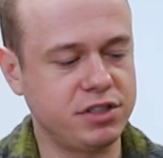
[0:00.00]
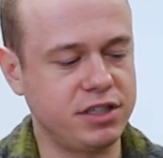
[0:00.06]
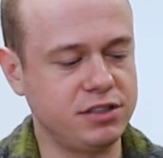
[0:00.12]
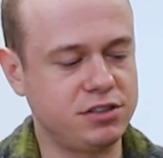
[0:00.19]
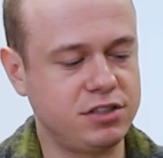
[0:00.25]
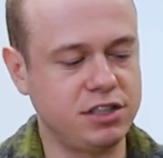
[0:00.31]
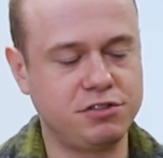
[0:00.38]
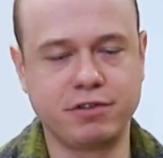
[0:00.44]
is that
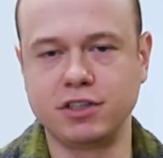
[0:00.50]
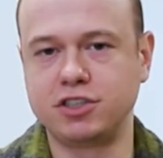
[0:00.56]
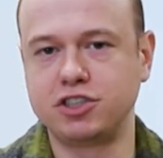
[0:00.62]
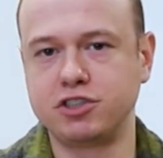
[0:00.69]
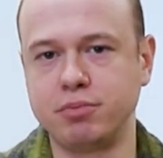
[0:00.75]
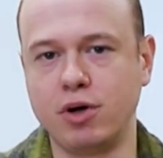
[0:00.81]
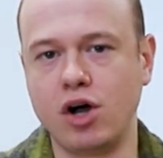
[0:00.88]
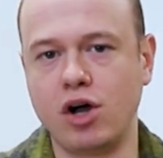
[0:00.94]
it's, it's very
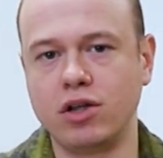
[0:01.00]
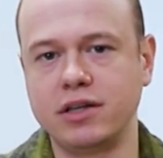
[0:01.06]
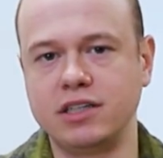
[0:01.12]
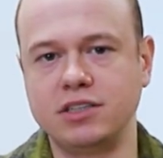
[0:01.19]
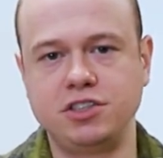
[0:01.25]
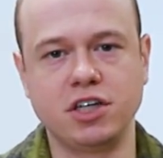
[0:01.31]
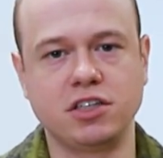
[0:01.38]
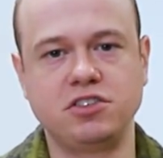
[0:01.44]
small,
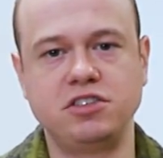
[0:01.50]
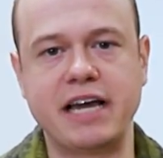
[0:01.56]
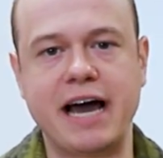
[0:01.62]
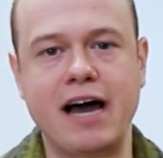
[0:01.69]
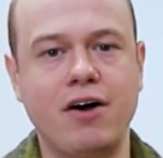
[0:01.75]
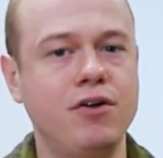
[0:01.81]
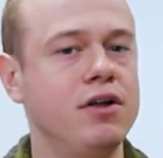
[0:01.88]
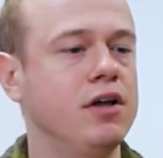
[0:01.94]
it adjusts
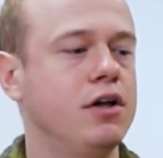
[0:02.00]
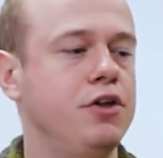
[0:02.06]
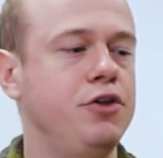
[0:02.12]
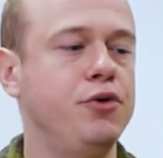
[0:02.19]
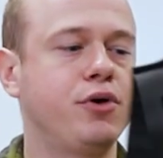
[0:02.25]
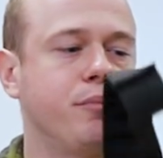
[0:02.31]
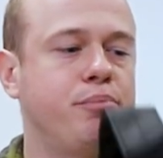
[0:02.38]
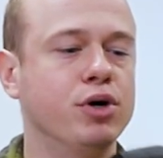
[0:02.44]
down.
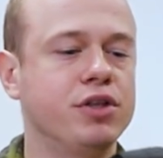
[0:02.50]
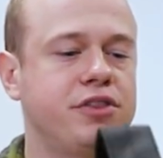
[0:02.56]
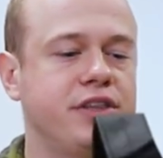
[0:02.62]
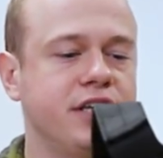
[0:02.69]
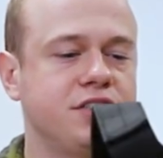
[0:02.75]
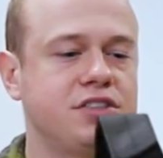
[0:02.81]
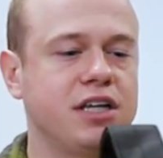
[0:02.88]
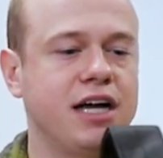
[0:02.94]
You could put
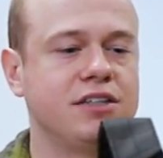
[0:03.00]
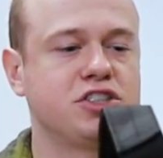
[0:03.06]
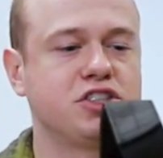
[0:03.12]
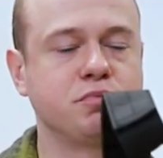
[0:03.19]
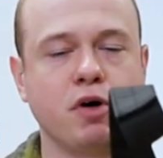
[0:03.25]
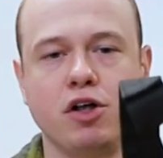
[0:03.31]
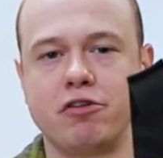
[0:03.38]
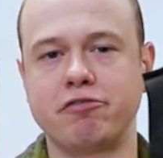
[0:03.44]
this on
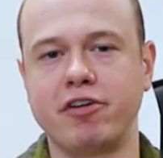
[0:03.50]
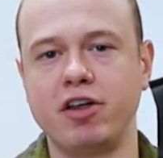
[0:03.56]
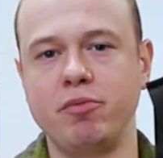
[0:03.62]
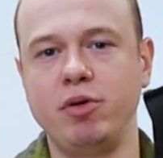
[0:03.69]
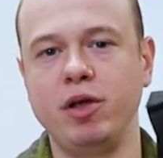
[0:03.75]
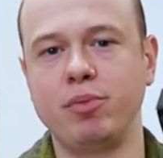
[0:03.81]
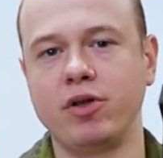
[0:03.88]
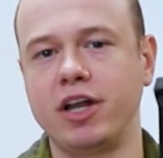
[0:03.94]
smaller
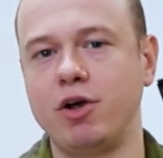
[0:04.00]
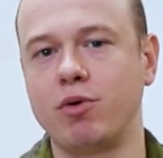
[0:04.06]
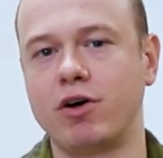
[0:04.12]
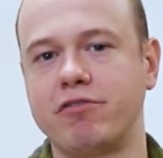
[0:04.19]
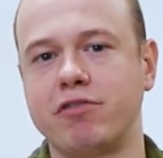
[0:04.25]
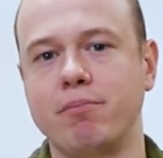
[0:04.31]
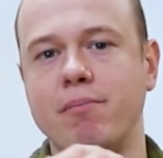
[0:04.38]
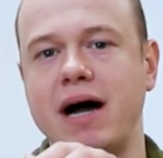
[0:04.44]
frame people
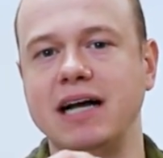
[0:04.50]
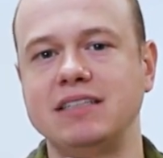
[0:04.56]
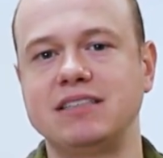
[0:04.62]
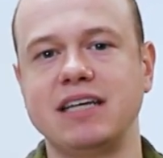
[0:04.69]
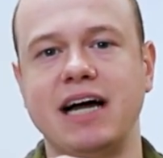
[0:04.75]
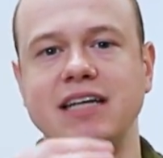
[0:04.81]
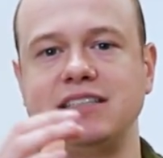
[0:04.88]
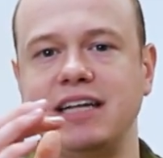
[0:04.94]
anywhere from my
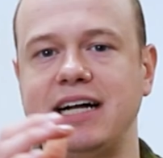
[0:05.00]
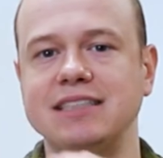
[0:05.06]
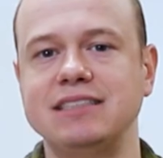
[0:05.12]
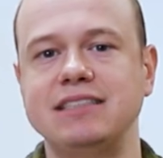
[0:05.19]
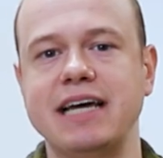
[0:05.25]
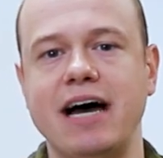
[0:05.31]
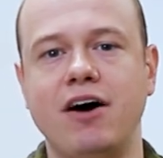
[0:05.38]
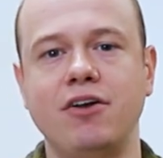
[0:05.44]
size and
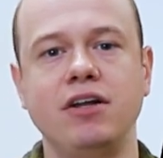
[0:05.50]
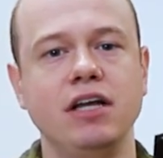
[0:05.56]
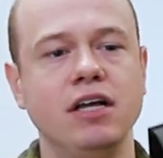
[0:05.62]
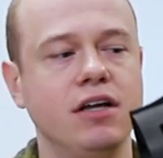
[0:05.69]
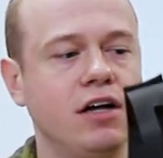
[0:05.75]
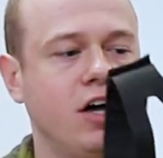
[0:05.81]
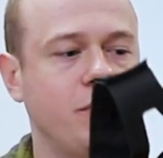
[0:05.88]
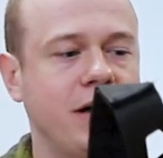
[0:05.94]
on down.
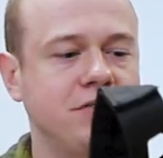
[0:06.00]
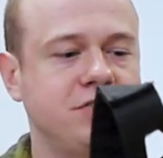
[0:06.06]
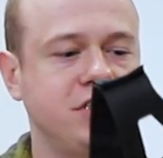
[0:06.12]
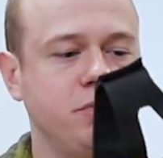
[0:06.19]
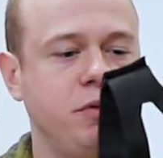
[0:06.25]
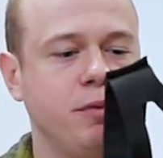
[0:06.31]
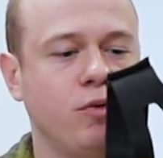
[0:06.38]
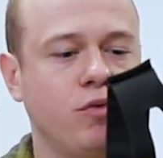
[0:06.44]
Um, I've
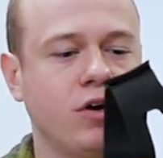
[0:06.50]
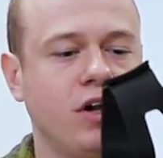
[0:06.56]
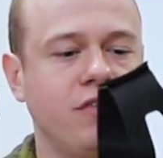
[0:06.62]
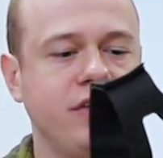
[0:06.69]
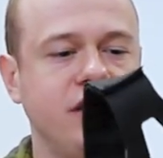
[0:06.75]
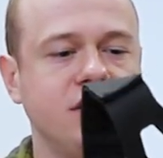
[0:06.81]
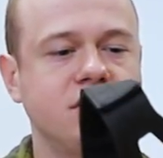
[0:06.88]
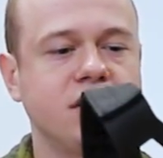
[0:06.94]
seen people
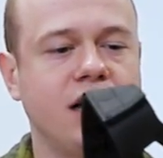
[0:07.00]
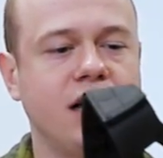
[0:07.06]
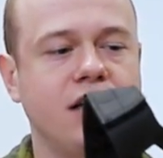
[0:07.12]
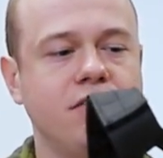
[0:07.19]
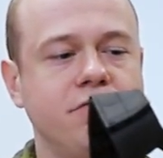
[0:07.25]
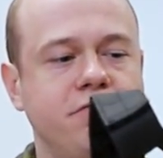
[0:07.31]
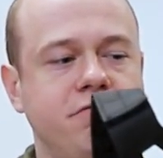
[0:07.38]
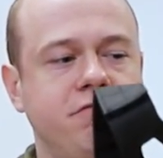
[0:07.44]
run these
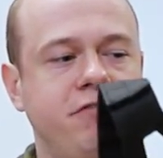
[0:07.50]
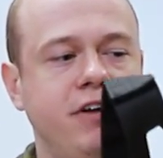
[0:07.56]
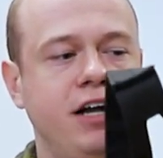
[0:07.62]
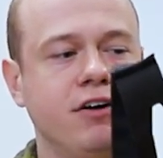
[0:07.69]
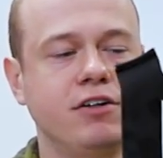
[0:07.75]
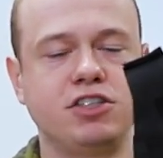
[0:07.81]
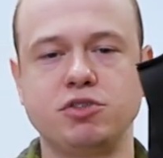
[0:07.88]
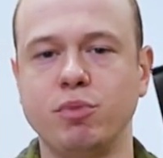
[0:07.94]
on
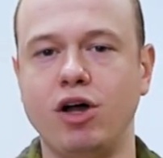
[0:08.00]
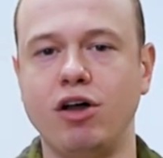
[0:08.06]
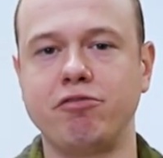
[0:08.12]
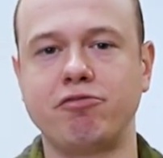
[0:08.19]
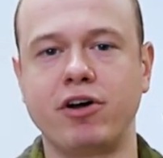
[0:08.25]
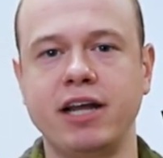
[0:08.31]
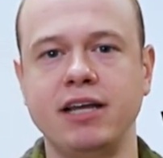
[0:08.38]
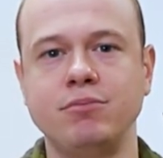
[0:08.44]
very small
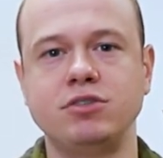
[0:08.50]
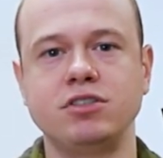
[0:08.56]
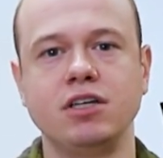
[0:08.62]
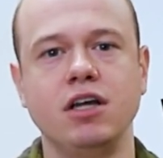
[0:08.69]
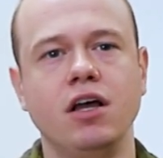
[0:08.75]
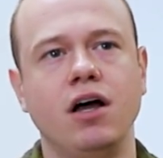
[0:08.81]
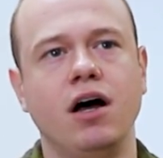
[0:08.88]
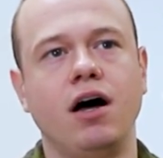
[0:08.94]
frames.
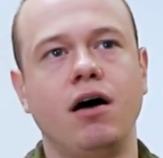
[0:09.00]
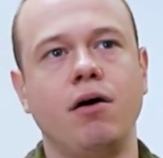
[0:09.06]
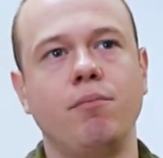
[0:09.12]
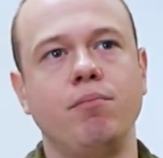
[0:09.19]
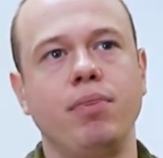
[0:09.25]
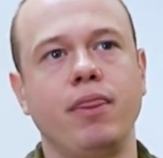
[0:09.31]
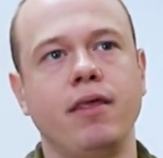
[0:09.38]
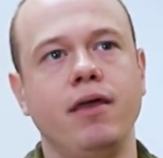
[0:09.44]

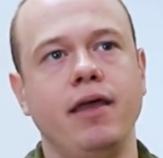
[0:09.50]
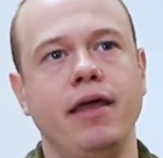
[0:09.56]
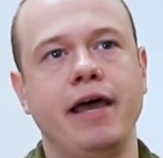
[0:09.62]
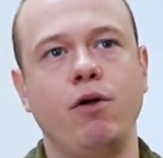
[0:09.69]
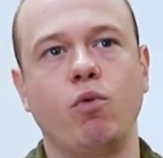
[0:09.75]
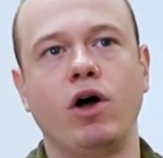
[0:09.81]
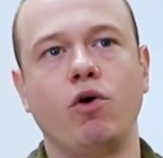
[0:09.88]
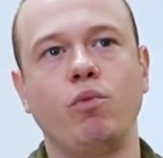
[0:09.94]
Um,
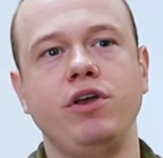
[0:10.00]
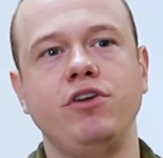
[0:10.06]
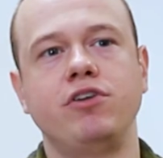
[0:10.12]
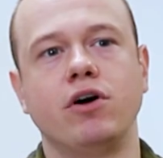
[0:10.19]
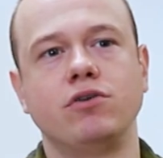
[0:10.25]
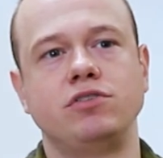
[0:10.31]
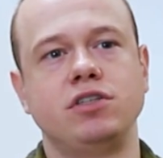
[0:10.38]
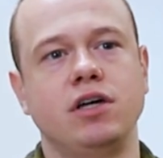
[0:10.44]
and while we
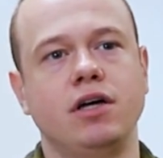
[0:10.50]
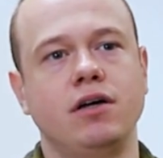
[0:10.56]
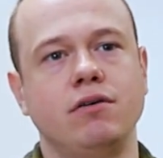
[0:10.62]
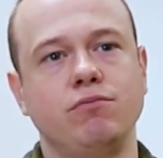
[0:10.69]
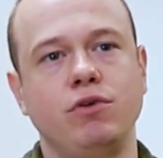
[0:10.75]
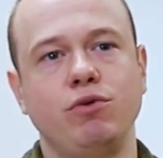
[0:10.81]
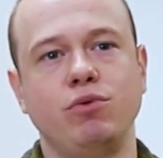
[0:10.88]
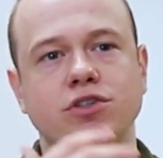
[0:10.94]
don't,
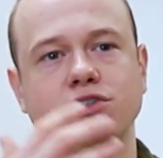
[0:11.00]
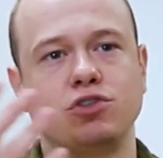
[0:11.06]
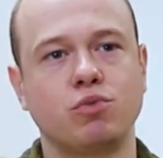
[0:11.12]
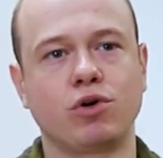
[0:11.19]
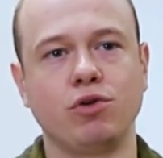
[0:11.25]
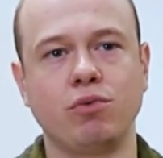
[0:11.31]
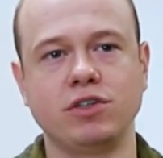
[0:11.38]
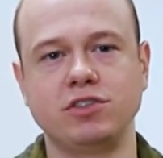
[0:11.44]
uh, we wish the
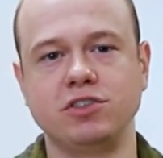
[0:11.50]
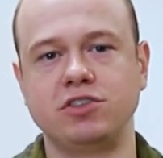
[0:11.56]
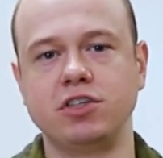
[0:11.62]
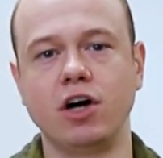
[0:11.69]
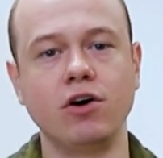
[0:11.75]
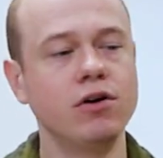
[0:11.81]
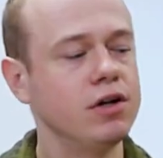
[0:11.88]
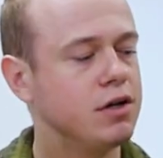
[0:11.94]
world wasn't
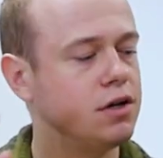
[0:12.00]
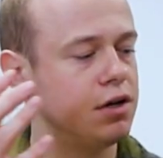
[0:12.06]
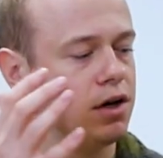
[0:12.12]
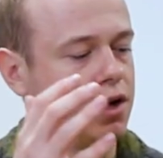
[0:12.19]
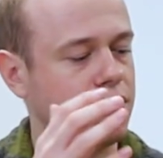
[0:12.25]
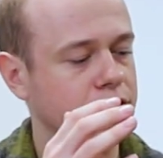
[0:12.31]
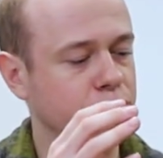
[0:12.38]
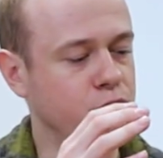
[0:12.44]
so,
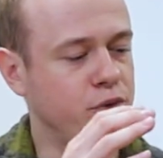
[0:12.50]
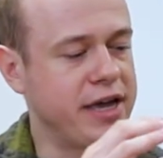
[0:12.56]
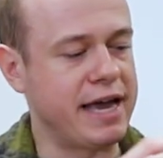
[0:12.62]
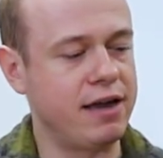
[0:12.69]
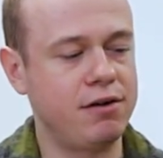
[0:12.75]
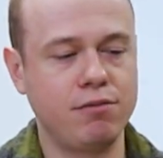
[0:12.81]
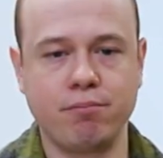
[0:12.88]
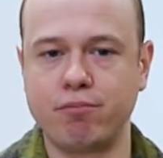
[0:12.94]
uh, you
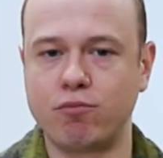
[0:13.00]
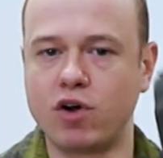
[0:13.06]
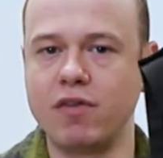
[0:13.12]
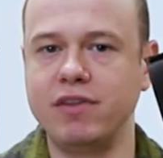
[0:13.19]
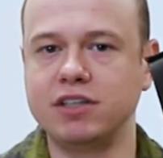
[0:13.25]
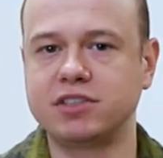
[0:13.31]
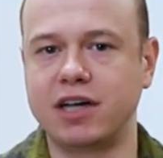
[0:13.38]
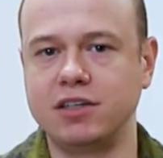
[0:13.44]
can
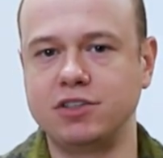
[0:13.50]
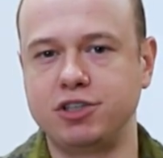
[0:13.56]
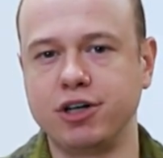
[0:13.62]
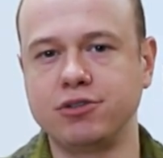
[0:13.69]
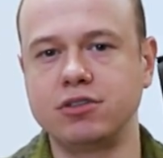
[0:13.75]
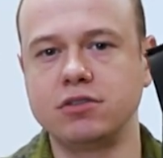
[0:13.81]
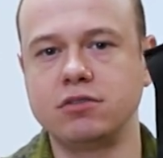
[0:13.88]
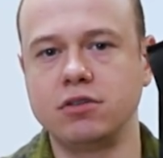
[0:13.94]
run this on
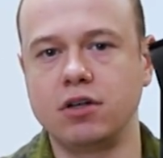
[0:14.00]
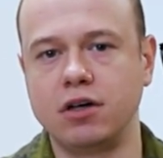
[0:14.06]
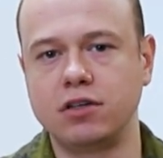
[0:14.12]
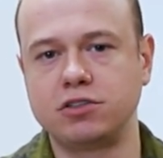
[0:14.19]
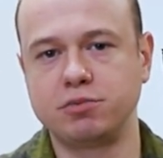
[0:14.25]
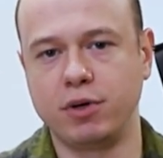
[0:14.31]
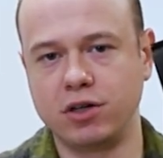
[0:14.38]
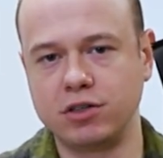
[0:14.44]
children,
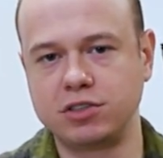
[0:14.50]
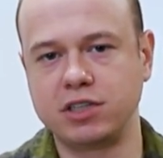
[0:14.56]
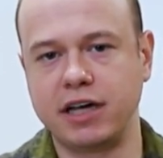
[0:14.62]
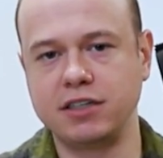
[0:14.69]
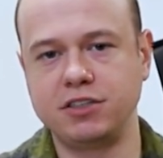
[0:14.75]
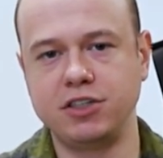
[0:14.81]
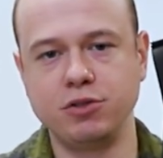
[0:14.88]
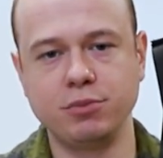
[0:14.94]
uh, smaller
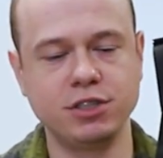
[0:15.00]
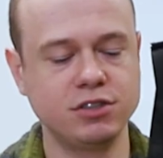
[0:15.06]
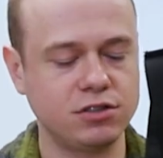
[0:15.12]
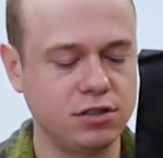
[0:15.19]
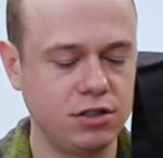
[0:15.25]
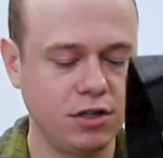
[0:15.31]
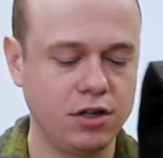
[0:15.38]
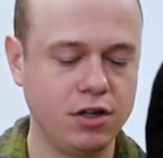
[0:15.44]
size humans.